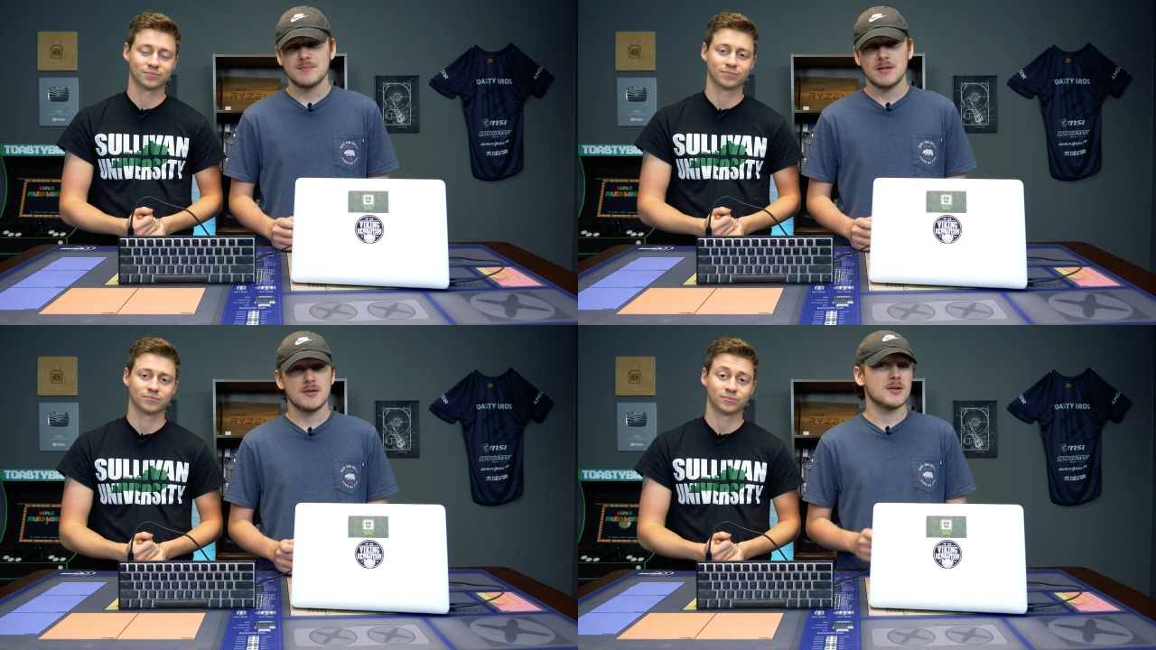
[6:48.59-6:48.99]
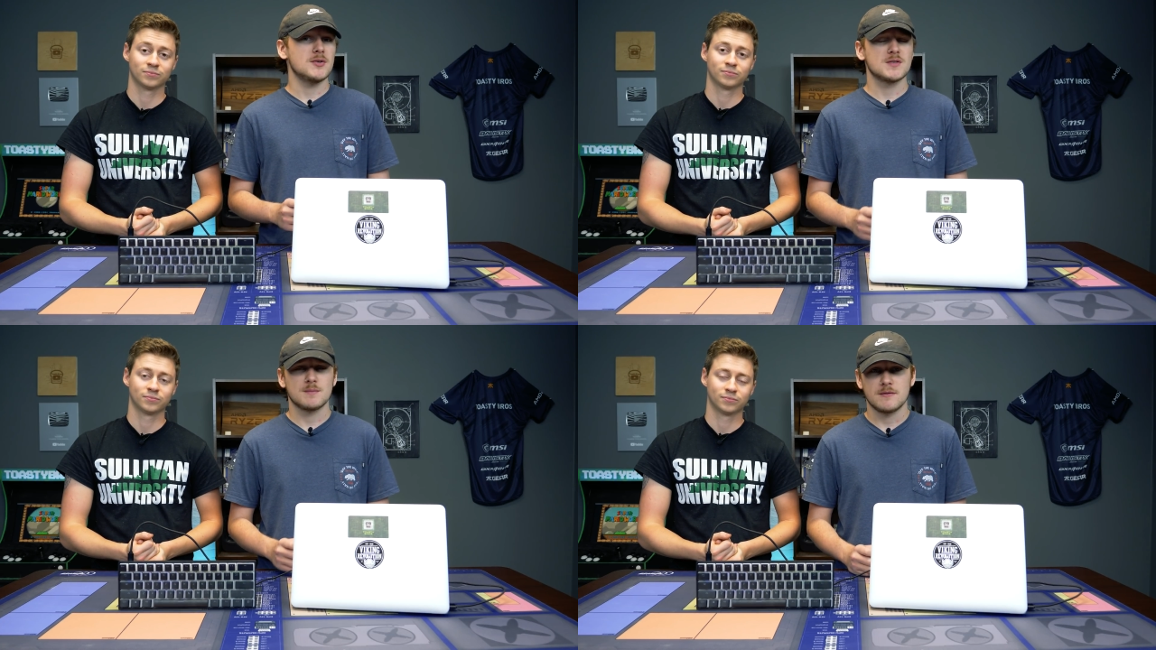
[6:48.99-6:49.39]
Speaker 1: you could
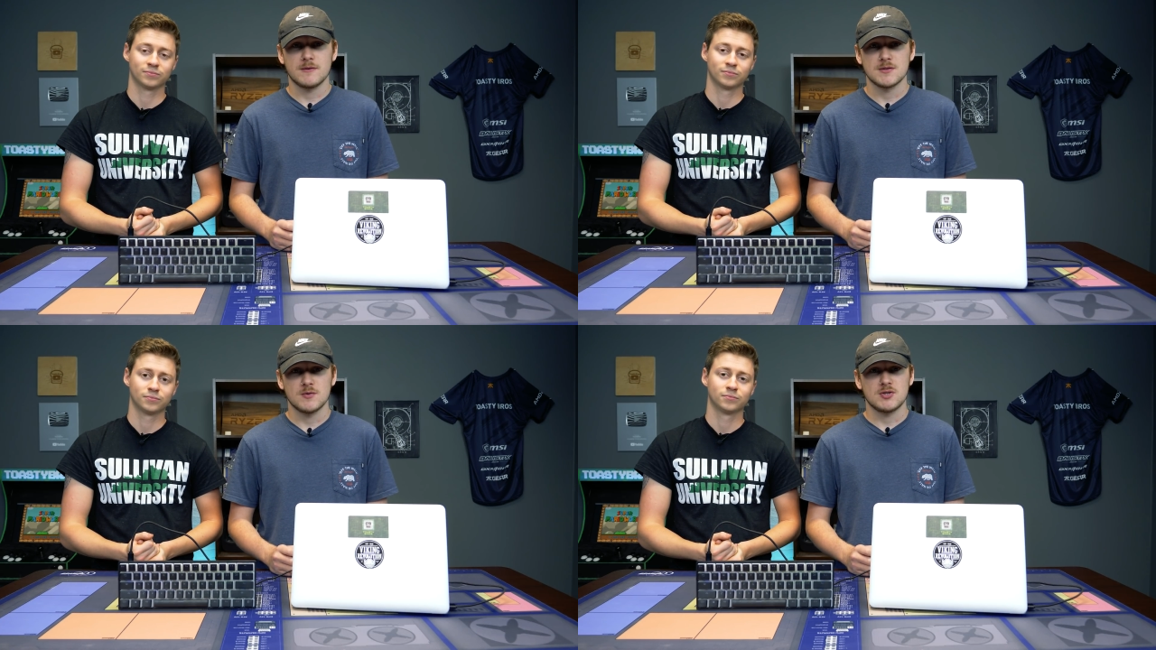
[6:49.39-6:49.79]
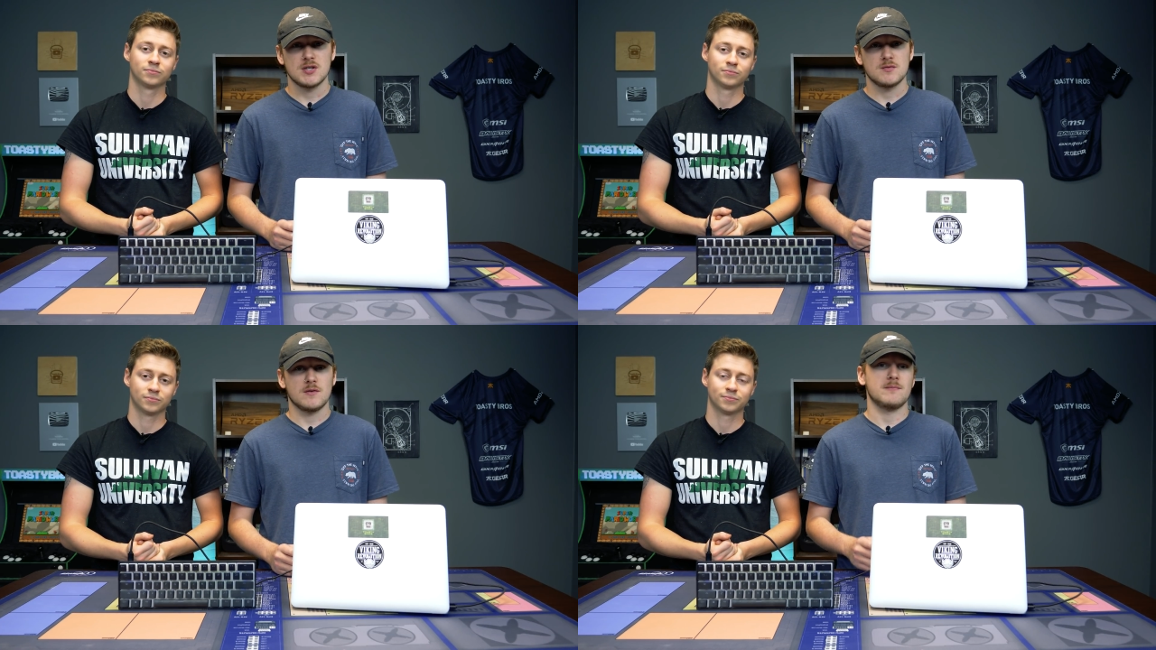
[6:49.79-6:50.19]
use some different
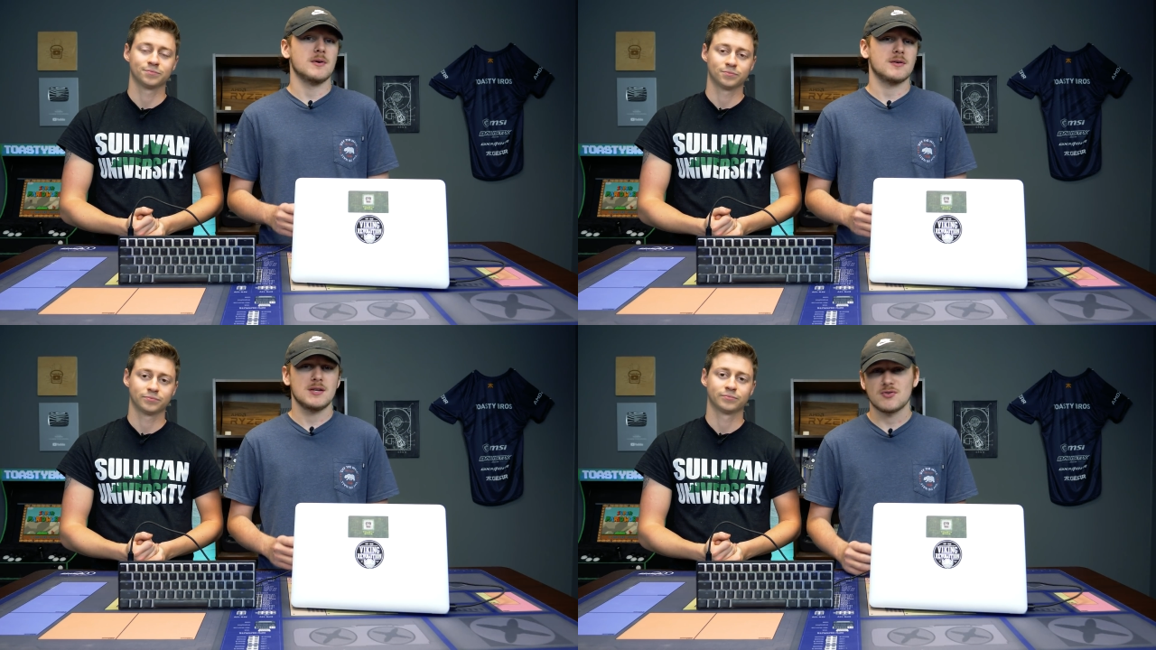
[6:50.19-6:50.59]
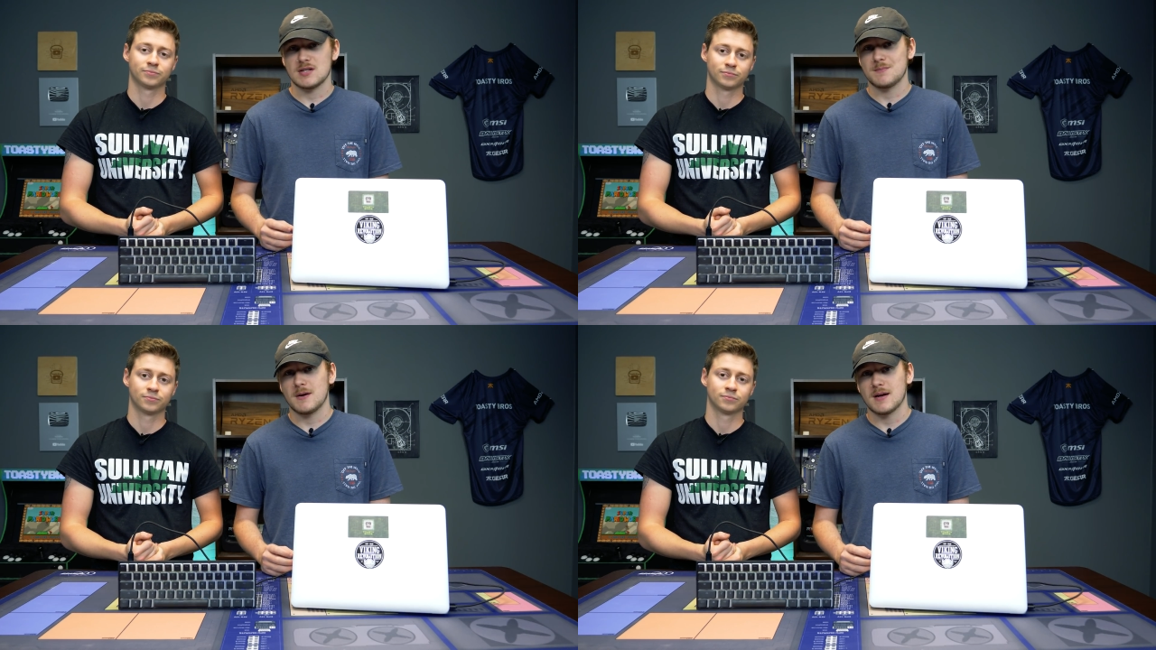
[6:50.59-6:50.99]
switches with milky
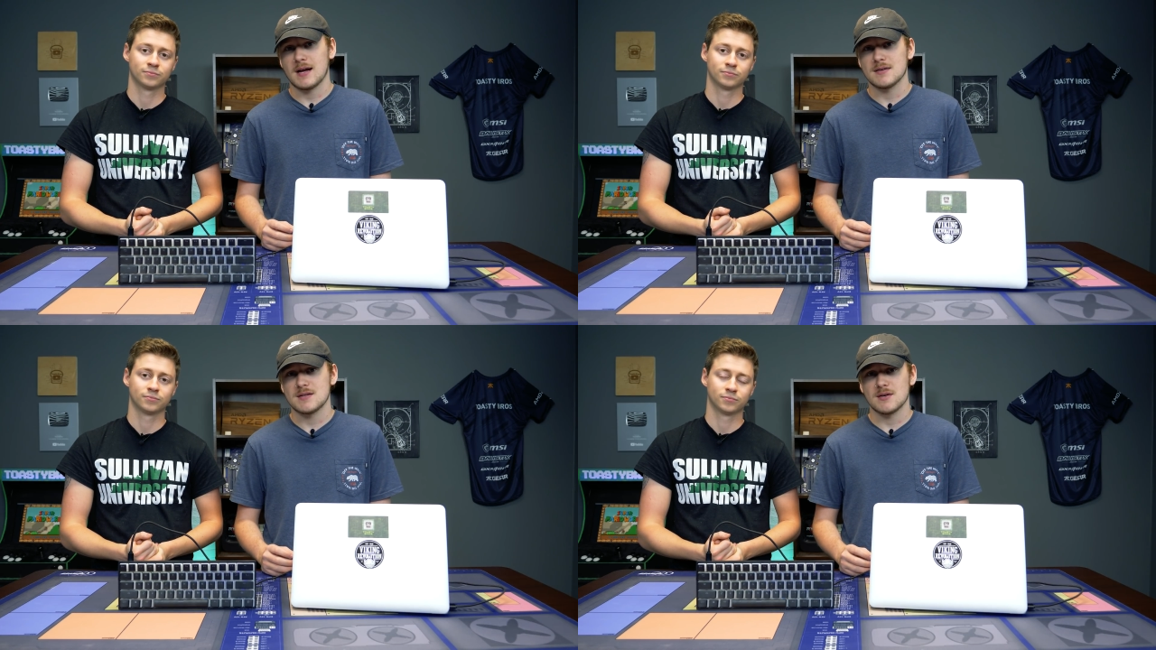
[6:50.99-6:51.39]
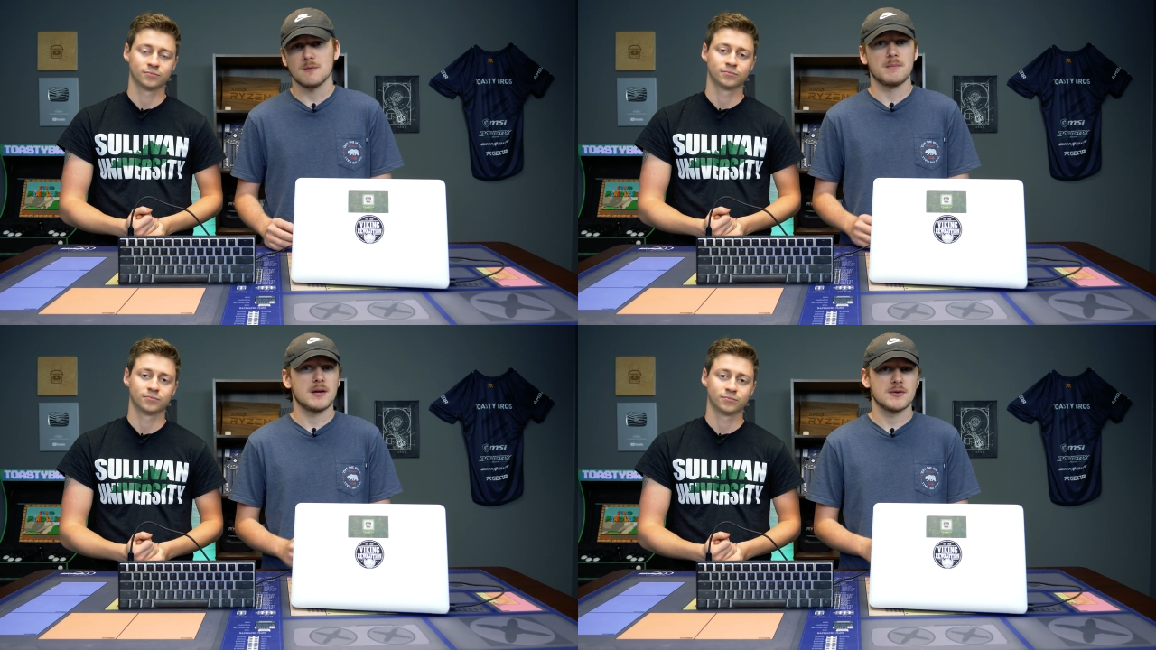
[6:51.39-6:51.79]
transparent housing or
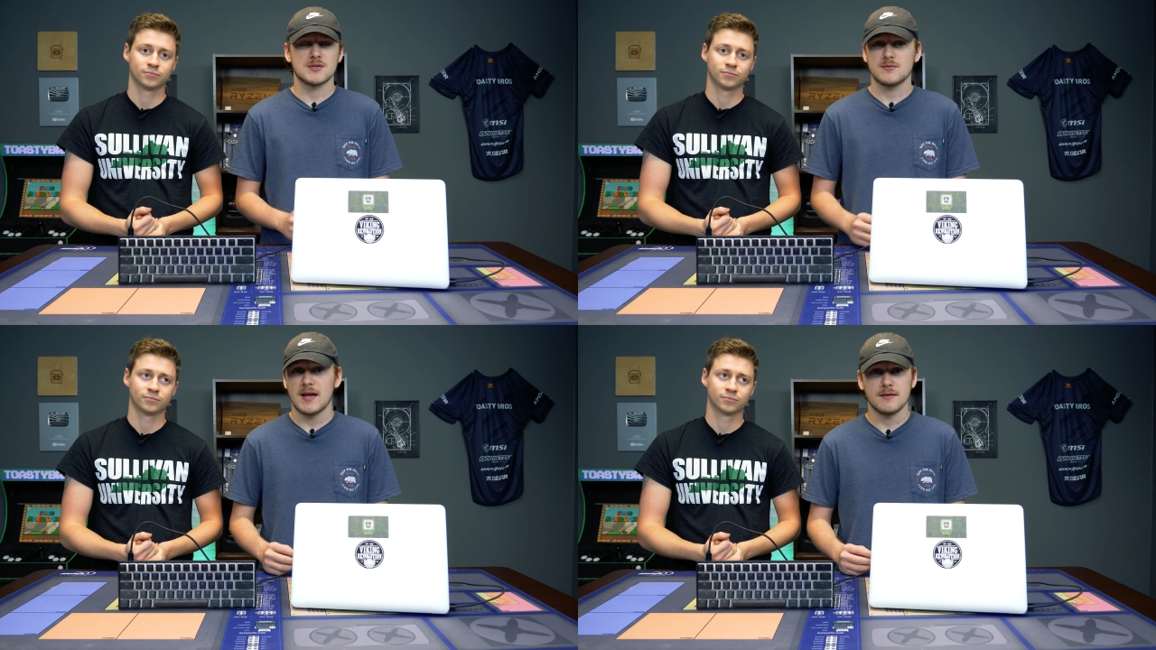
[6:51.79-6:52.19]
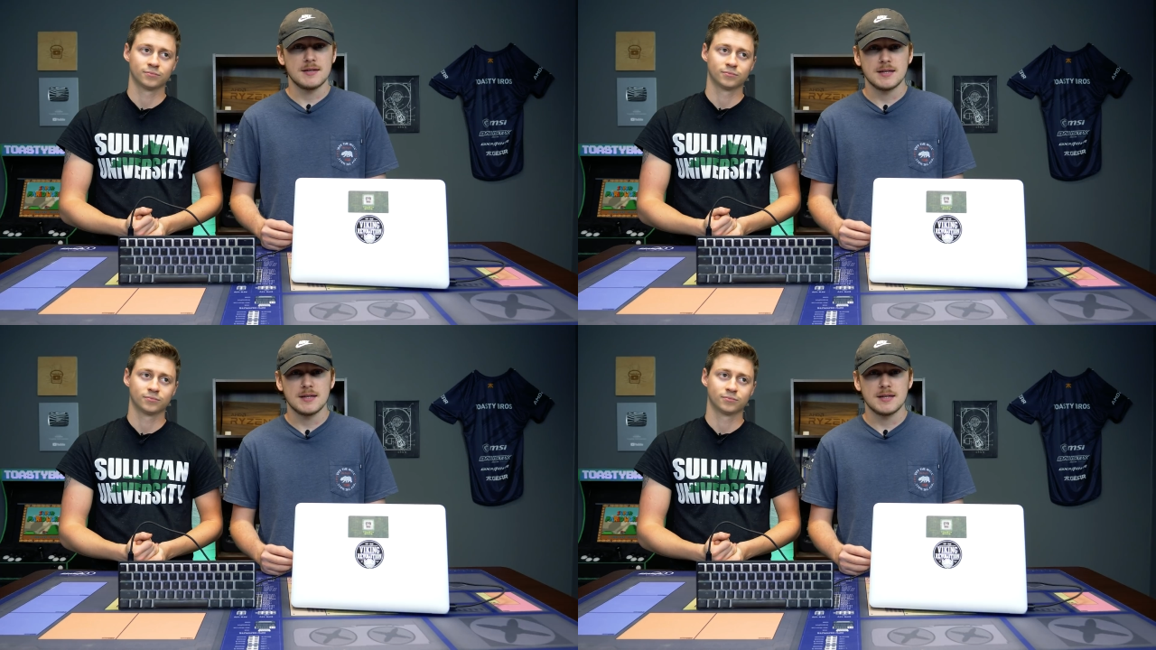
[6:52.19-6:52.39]
better L E